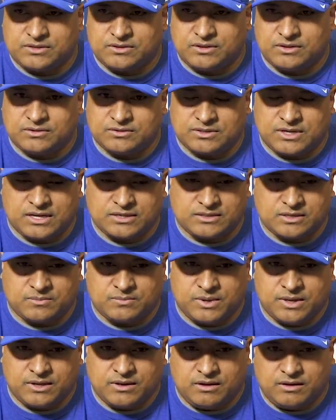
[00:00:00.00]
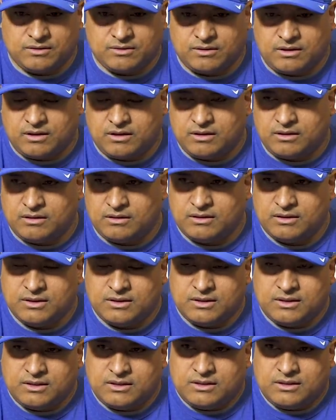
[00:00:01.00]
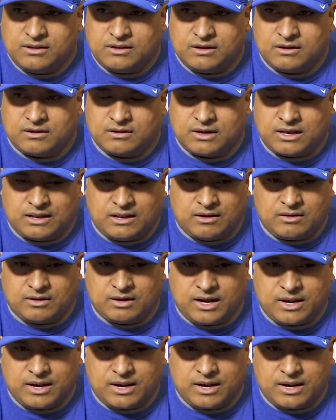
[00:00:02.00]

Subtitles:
So those guys can play all our